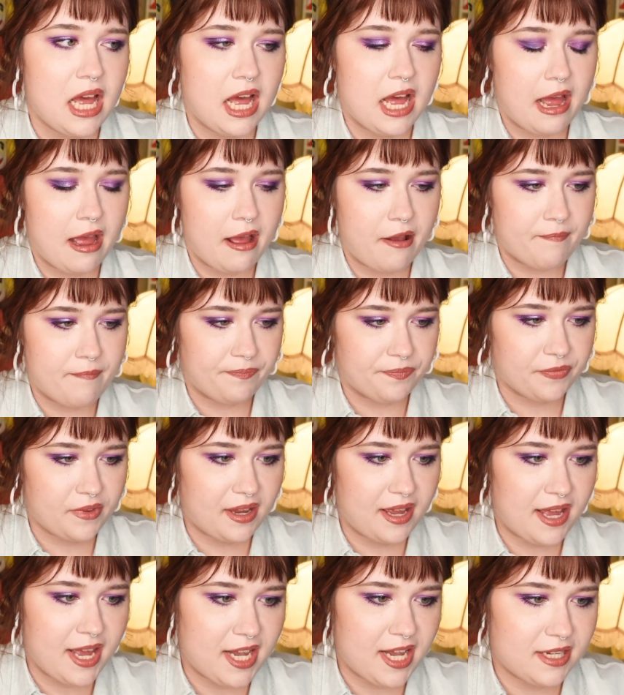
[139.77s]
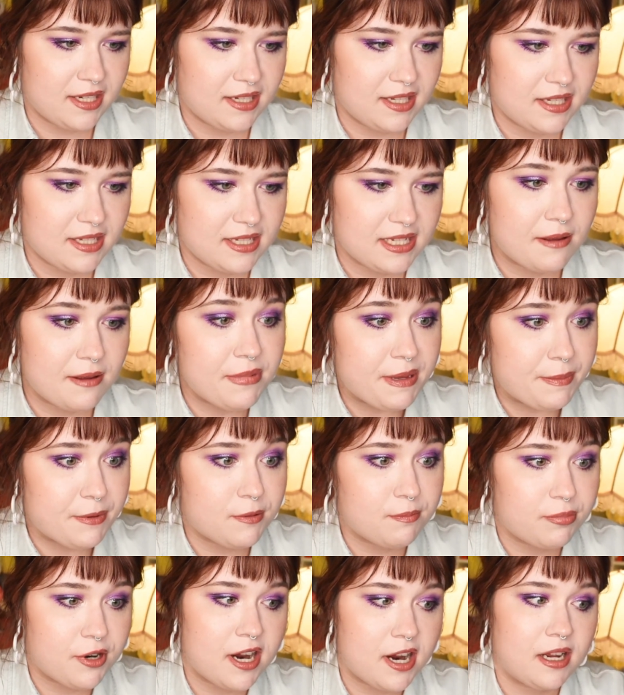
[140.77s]
Um, and some
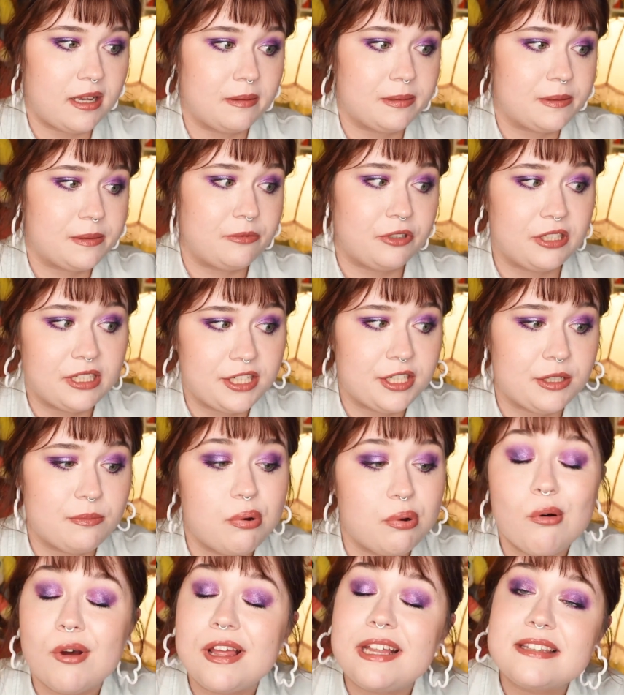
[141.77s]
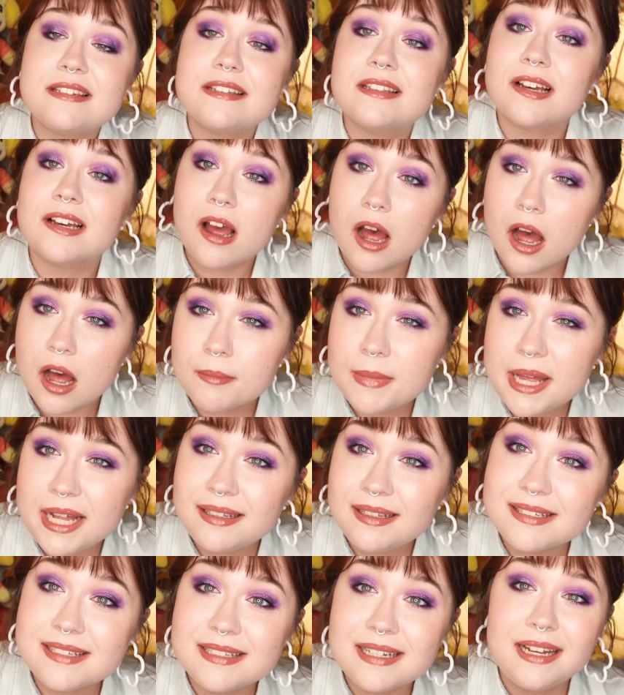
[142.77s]
people brought up some really good points in the
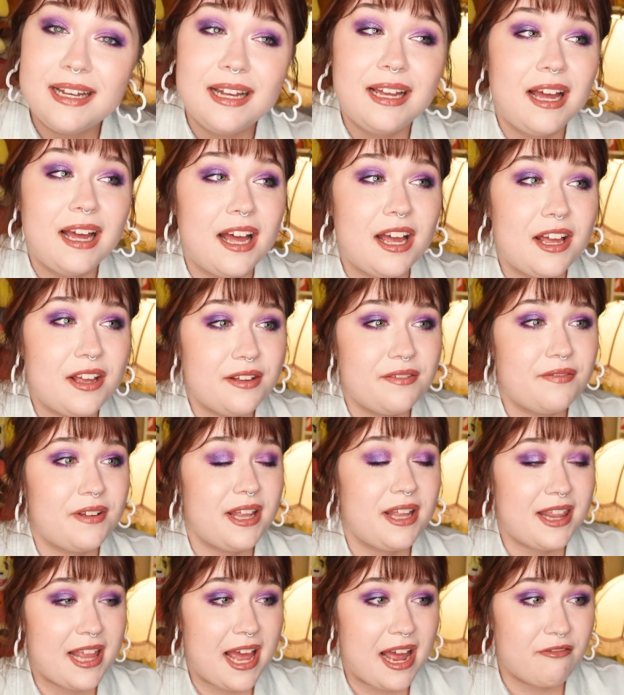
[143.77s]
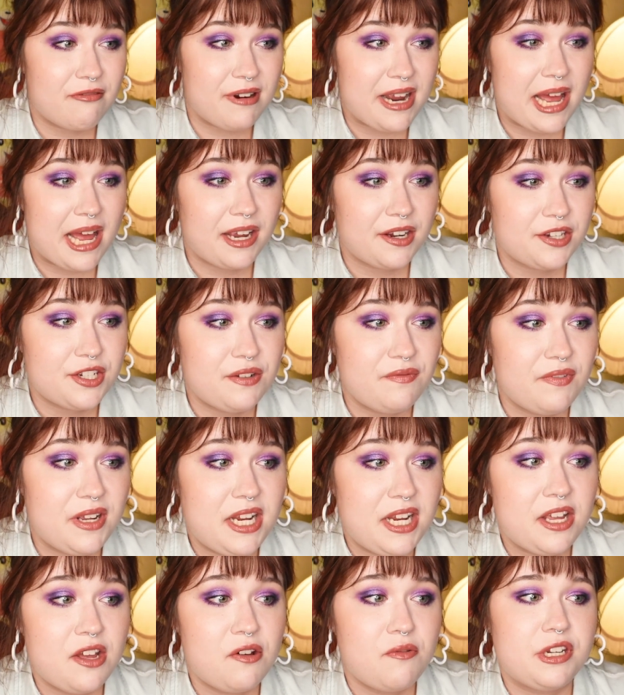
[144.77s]
comments of that reaction
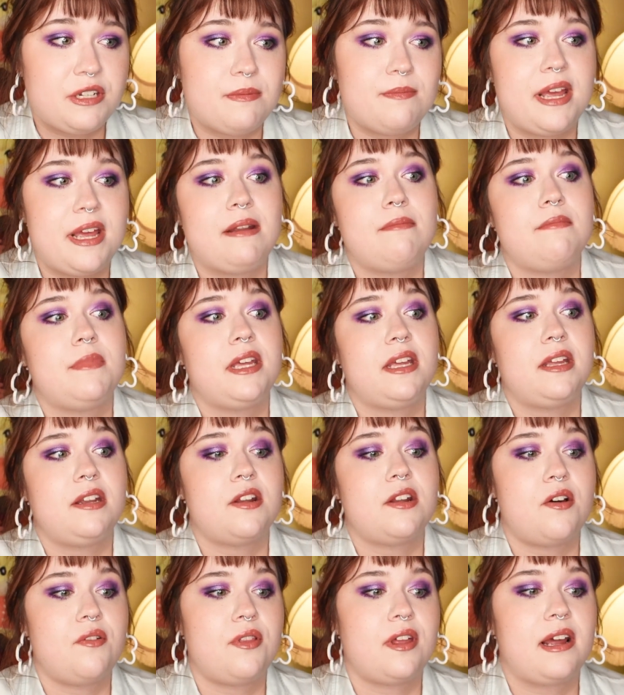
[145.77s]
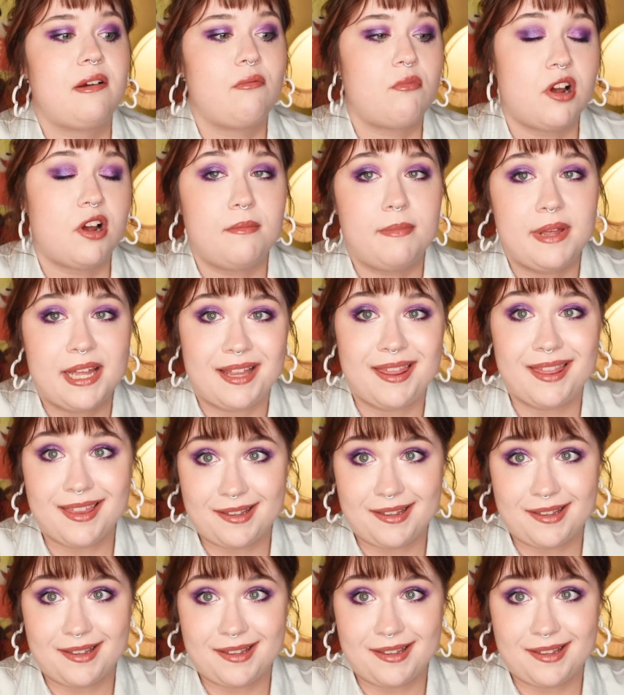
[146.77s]
video, which made me know that I want to make